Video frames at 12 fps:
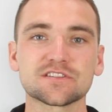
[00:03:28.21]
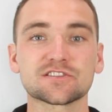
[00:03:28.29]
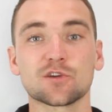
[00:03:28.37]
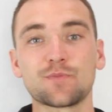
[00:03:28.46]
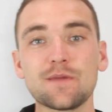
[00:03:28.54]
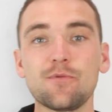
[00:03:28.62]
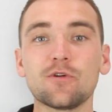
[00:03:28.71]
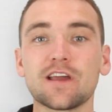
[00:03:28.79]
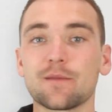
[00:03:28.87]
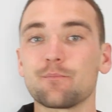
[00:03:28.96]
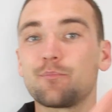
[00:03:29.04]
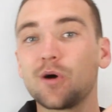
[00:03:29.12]
so people
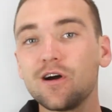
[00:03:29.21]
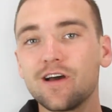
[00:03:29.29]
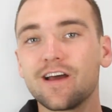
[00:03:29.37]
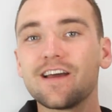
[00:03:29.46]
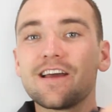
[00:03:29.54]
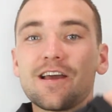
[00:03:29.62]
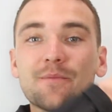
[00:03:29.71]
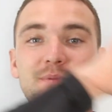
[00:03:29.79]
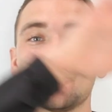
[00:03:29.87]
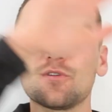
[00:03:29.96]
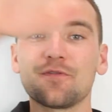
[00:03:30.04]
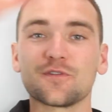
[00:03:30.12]
can put
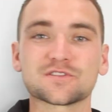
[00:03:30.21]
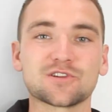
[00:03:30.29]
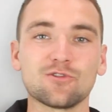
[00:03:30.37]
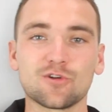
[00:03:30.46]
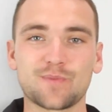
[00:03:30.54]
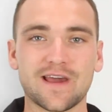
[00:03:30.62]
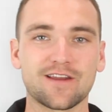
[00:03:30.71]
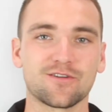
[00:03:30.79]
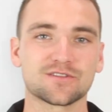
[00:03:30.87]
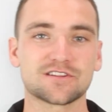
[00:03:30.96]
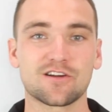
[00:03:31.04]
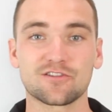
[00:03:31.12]
beautiful solar
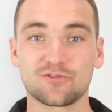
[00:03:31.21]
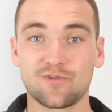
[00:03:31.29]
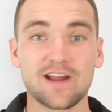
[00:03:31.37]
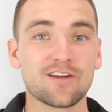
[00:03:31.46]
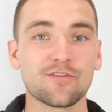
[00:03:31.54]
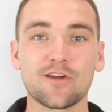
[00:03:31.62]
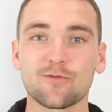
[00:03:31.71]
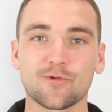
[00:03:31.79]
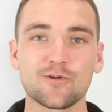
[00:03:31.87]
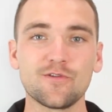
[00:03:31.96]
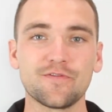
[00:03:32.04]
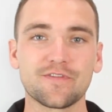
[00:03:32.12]
panels right on their
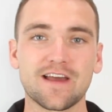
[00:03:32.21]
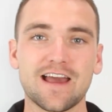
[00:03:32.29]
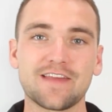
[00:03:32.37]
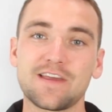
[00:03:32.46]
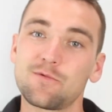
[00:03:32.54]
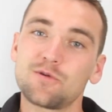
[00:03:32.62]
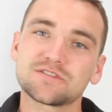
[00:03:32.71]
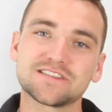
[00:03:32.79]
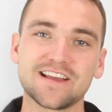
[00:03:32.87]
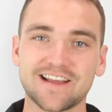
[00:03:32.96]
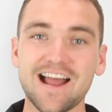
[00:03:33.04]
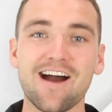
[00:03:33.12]
roof and they won't
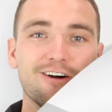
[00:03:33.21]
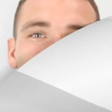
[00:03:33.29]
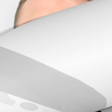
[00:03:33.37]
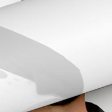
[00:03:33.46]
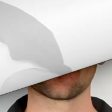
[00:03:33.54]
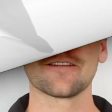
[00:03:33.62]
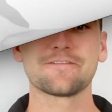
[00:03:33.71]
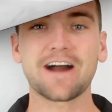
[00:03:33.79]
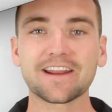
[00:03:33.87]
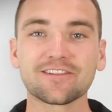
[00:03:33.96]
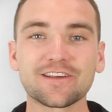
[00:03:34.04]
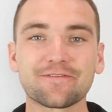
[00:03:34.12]
stick out.
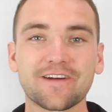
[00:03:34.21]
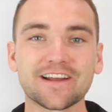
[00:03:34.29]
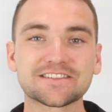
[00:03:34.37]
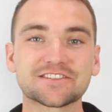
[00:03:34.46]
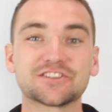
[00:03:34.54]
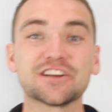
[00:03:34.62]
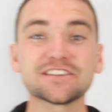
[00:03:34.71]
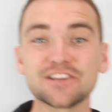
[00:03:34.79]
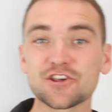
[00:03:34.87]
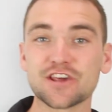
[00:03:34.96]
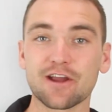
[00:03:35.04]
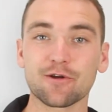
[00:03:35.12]
Finally, friends, just
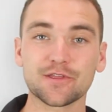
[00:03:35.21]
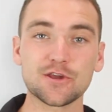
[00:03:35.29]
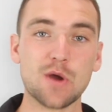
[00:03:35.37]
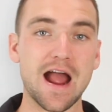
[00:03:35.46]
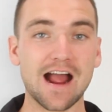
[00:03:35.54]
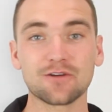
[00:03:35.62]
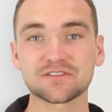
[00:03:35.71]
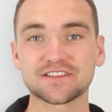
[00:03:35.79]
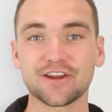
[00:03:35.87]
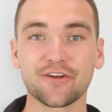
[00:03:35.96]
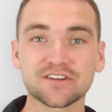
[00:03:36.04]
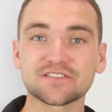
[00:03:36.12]
to share with you how
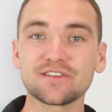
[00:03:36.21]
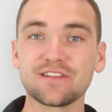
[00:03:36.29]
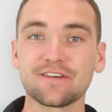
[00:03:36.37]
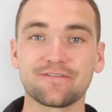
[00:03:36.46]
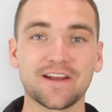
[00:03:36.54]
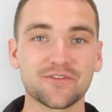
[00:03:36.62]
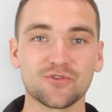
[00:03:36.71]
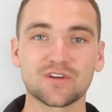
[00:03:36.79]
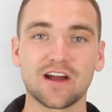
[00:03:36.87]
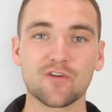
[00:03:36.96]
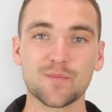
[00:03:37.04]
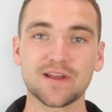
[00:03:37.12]
seriously the federal
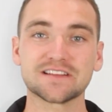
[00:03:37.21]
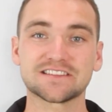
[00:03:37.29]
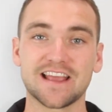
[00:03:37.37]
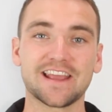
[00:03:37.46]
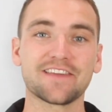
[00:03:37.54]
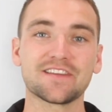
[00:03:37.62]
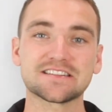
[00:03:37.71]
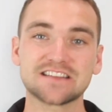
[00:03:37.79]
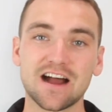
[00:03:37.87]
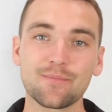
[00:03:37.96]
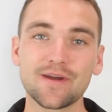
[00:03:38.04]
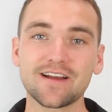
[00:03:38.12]
government is taking this
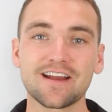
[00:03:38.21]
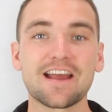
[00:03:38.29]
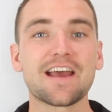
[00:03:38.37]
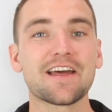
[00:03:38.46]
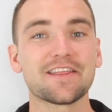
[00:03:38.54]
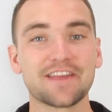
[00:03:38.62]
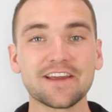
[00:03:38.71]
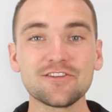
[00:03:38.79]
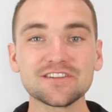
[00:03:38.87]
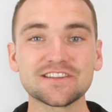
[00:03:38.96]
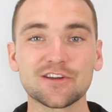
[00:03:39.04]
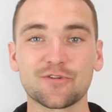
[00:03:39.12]
topic, they
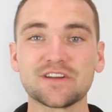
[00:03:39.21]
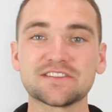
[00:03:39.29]
just increased